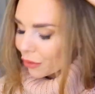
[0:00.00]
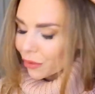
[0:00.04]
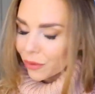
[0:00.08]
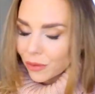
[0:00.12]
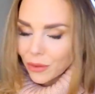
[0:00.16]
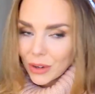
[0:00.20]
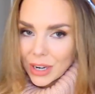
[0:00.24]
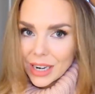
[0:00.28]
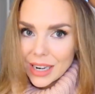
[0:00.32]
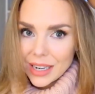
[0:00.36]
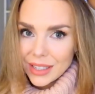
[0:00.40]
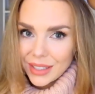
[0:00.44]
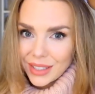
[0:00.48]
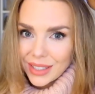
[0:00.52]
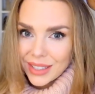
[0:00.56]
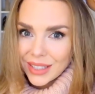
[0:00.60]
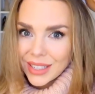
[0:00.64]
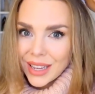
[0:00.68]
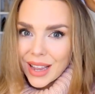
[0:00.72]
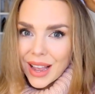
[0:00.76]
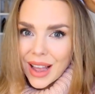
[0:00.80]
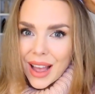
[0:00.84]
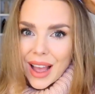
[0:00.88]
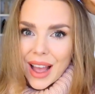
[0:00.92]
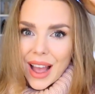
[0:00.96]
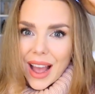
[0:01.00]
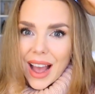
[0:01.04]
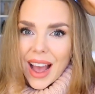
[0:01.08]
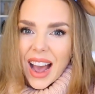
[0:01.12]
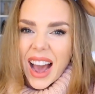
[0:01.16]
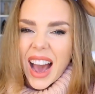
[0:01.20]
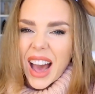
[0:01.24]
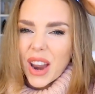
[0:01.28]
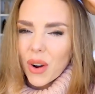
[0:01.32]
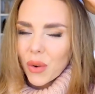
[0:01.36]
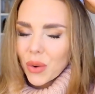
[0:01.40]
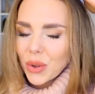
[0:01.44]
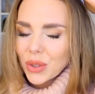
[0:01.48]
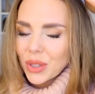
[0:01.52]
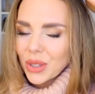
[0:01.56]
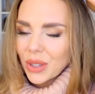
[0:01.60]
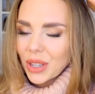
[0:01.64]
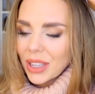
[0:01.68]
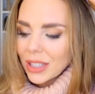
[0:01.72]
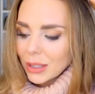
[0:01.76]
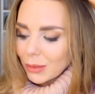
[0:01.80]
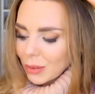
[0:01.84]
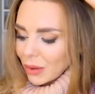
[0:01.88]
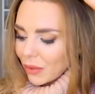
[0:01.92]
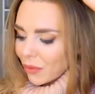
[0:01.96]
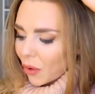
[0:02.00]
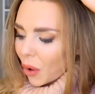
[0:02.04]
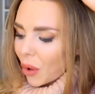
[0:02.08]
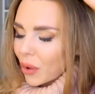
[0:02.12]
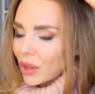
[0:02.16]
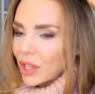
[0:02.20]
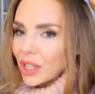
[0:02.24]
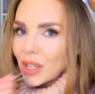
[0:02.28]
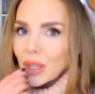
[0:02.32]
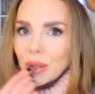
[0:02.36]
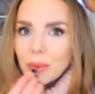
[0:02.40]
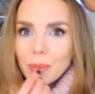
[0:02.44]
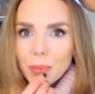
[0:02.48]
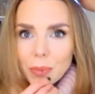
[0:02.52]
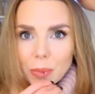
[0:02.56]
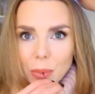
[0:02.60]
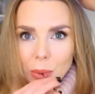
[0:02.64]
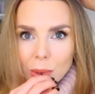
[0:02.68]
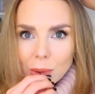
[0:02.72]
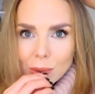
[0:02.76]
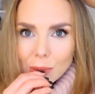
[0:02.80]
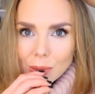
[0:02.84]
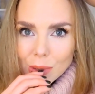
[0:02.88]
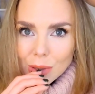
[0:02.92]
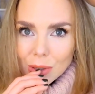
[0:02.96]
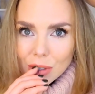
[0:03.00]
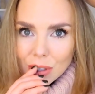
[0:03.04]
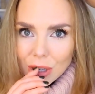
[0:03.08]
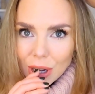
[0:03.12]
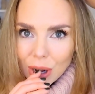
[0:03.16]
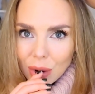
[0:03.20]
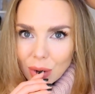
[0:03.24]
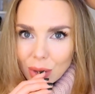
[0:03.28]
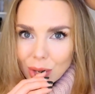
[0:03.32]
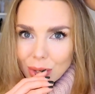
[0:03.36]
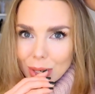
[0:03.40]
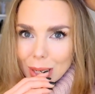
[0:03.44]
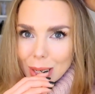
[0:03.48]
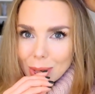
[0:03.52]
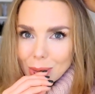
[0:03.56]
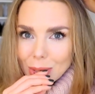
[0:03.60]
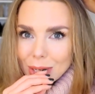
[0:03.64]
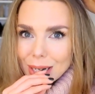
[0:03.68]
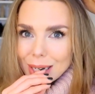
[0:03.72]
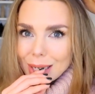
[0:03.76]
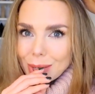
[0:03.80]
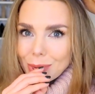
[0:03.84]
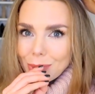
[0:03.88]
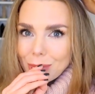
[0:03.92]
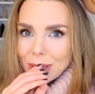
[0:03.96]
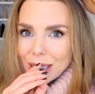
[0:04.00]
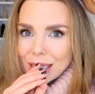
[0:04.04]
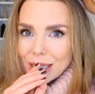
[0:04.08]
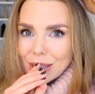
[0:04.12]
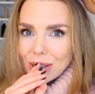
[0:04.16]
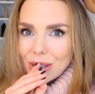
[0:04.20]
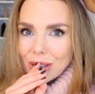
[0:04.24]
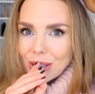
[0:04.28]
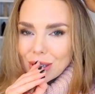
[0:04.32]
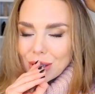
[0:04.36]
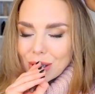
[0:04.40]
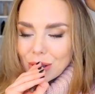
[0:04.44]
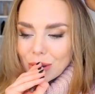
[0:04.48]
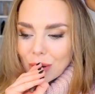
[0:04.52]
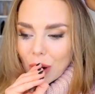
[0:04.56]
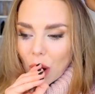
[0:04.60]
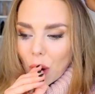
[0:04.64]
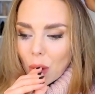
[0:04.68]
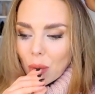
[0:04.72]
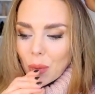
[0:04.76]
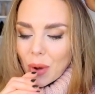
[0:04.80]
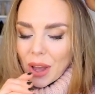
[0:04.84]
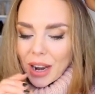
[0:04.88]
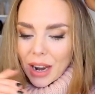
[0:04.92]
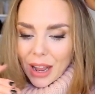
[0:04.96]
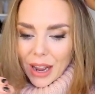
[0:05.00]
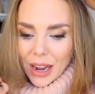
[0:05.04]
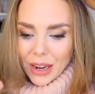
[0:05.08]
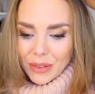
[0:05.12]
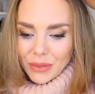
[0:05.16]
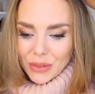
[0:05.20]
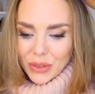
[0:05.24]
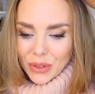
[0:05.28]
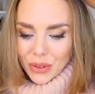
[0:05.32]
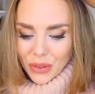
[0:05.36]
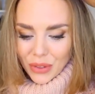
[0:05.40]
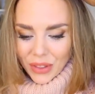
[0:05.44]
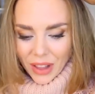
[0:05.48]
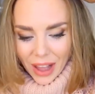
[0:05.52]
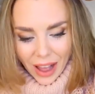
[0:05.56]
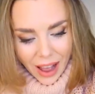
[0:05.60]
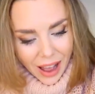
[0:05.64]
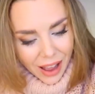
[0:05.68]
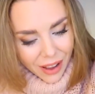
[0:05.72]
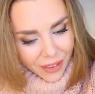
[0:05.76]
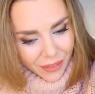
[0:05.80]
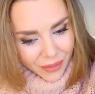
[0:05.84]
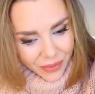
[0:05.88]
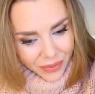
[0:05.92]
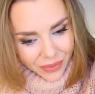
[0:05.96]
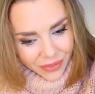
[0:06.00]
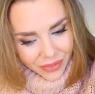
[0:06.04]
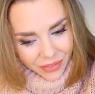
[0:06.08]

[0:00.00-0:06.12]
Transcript: the frizz and also gives me volume. So let me get back to you when I've done that.